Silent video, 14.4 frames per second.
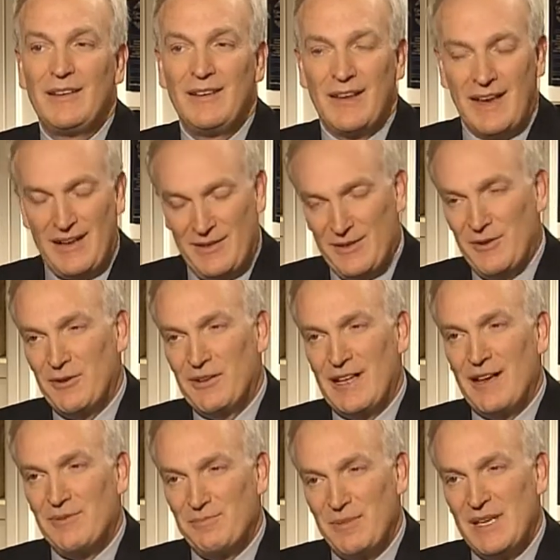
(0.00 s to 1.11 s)
Yeah, you're
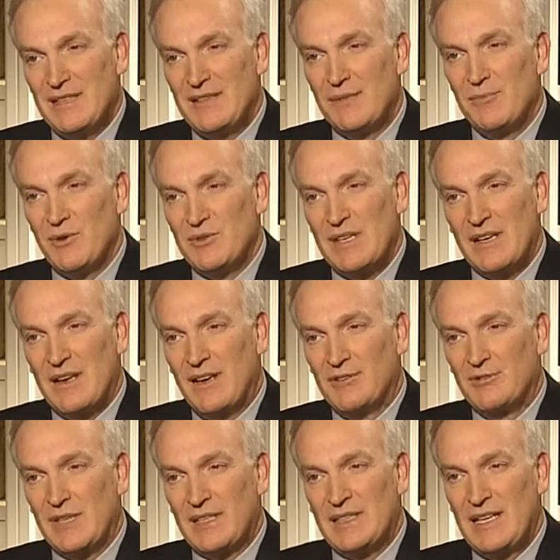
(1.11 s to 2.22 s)
allowed based on most of the
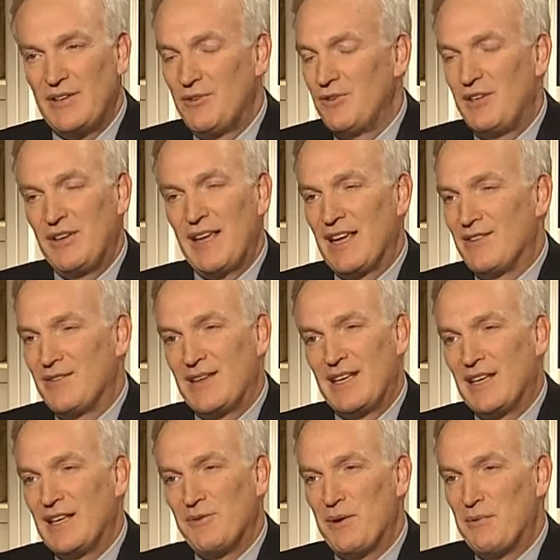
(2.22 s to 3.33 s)
contracts they do. You can't
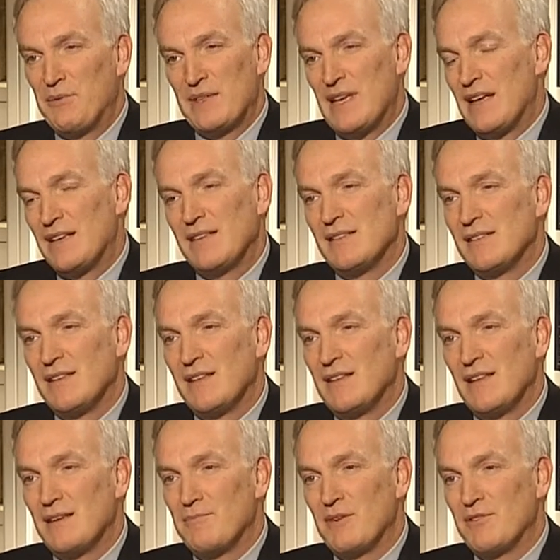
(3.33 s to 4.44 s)
get away with that in a city
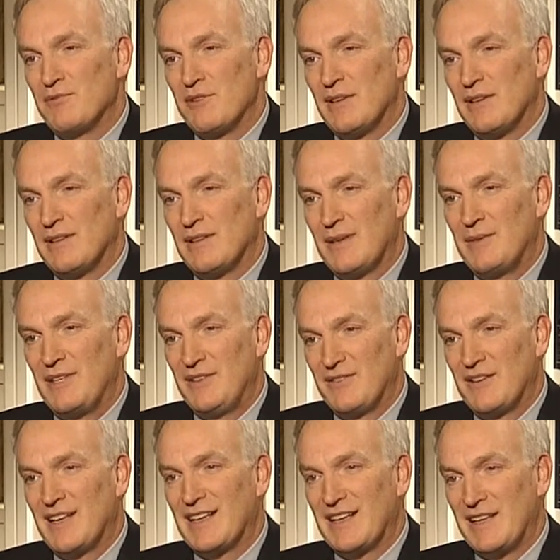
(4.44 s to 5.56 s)
like Montreal. I mean, you've
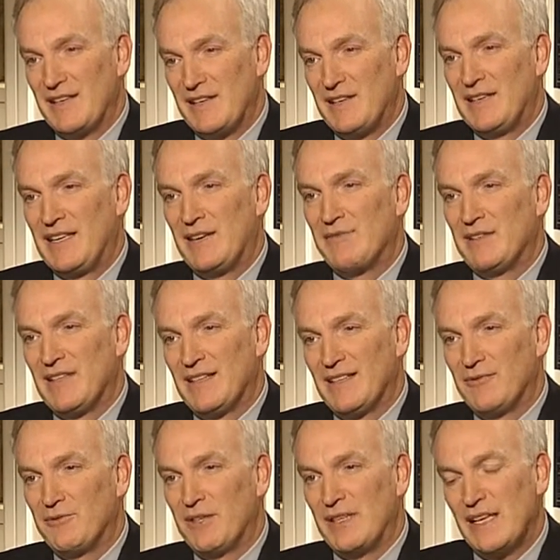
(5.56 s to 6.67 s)
got to give a
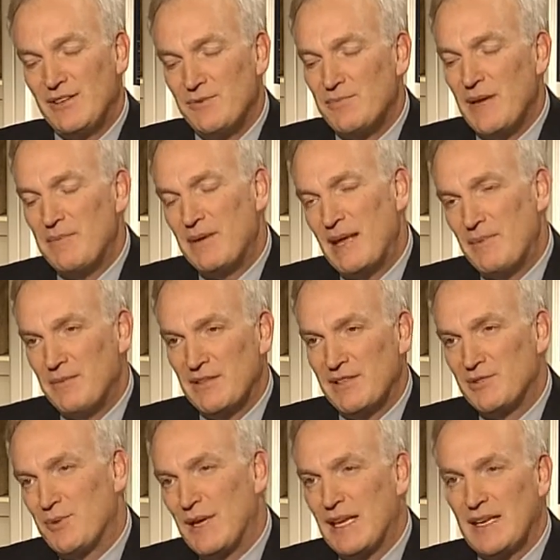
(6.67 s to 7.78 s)
delivery date. You may be able to
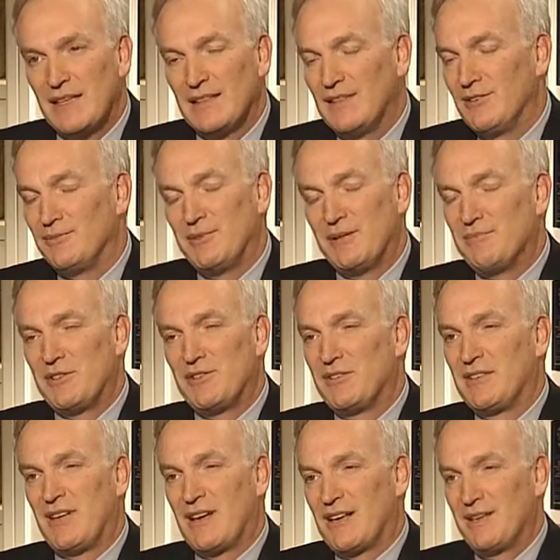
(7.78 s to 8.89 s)
swing it a little bit, but you're
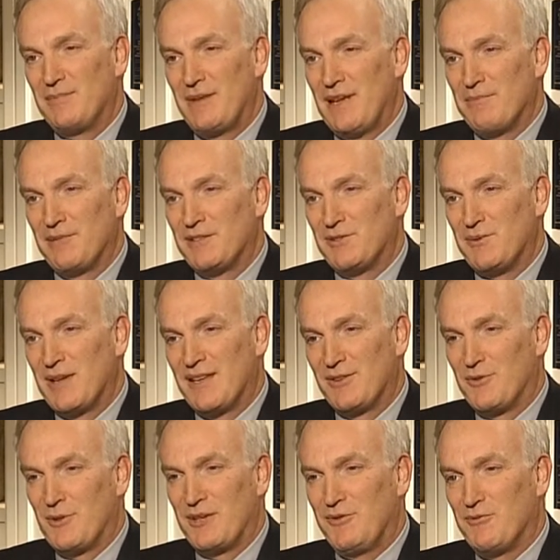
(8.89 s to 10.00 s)
not going to be able to swing it
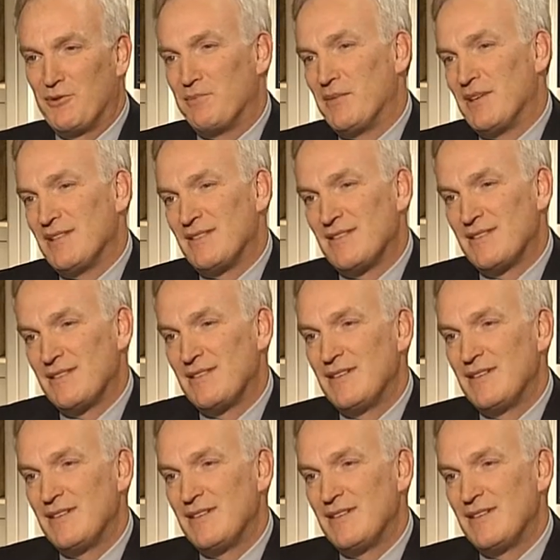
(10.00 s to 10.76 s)
24 months.